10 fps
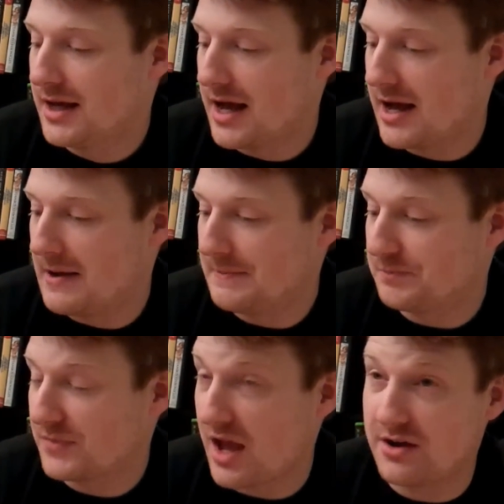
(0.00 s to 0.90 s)

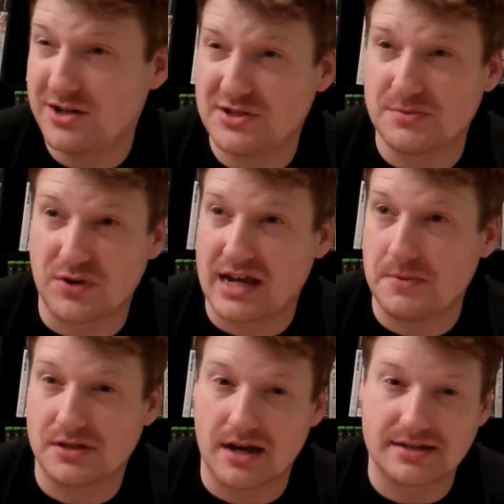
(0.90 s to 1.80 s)
I could do some Drinking
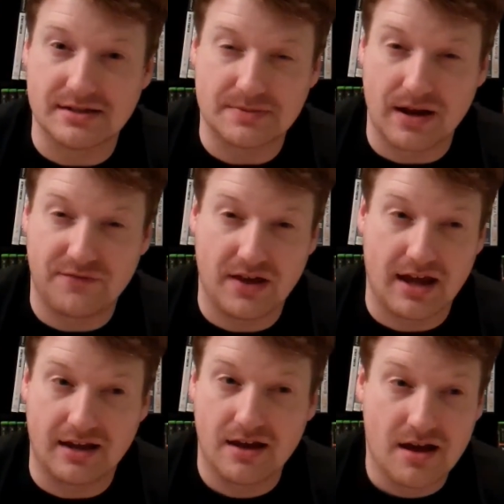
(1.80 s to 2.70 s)
with Dustins, but I feel
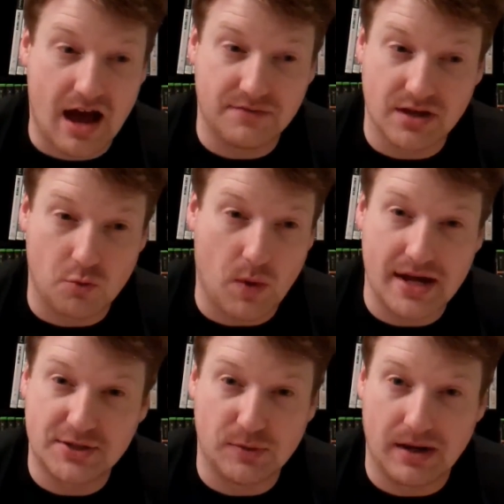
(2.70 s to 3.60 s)
like I've done
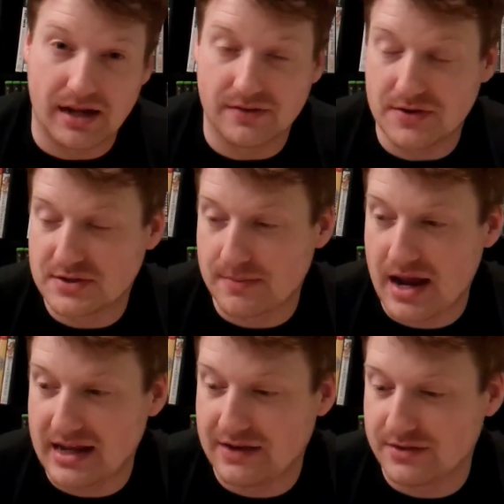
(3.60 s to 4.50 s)
way too many of those, so I'm
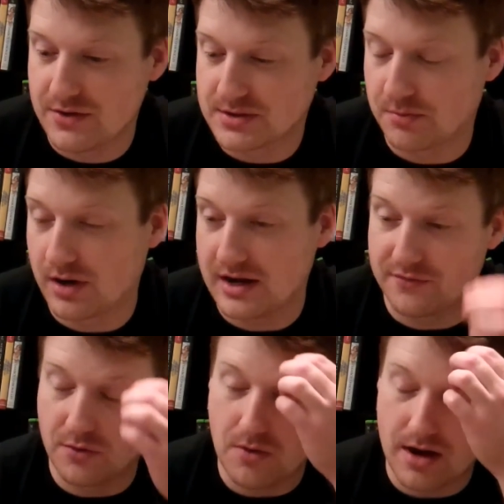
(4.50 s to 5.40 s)
kind of giving those a break
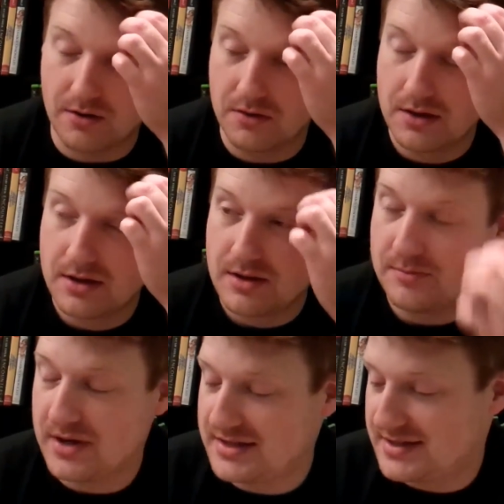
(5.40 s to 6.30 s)
for a while.
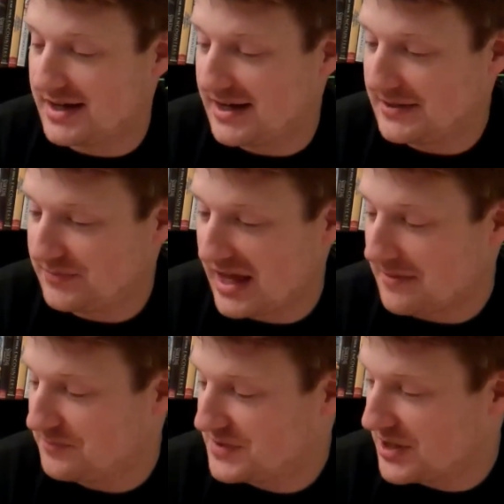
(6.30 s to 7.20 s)
But, yeah.
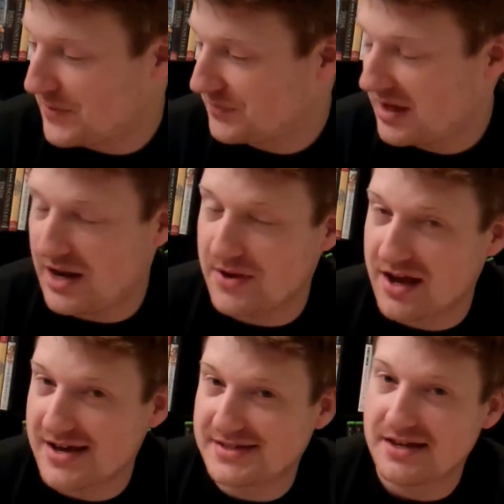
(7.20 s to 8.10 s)
So, anyway,
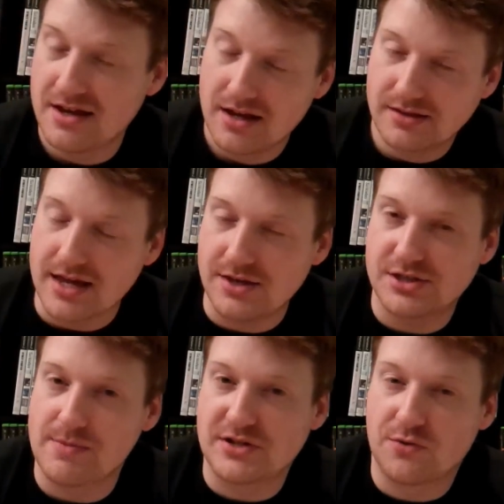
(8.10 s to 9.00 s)
guys, thank you
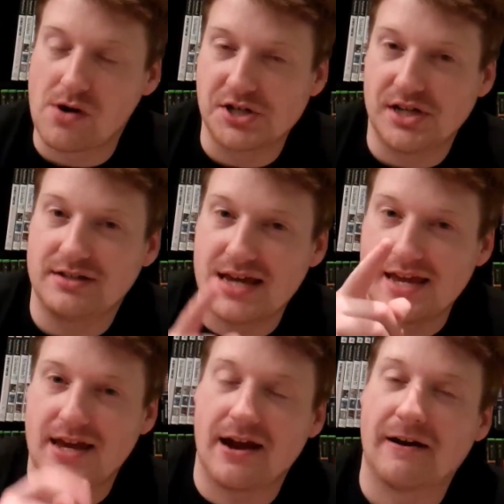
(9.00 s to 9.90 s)
so much for watching.
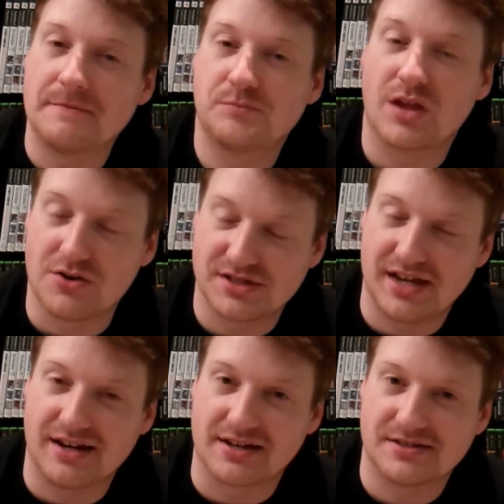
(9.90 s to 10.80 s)
Take care. I'll see
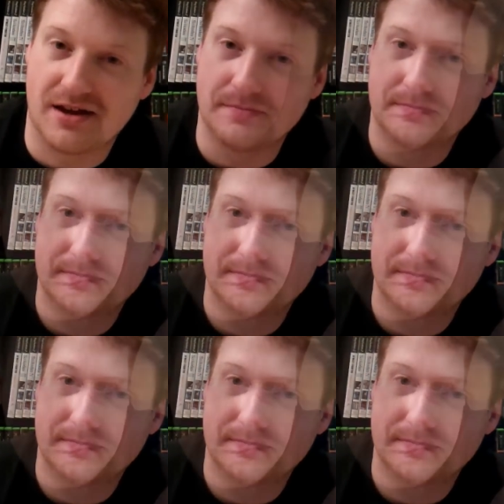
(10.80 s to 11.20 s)
you next time.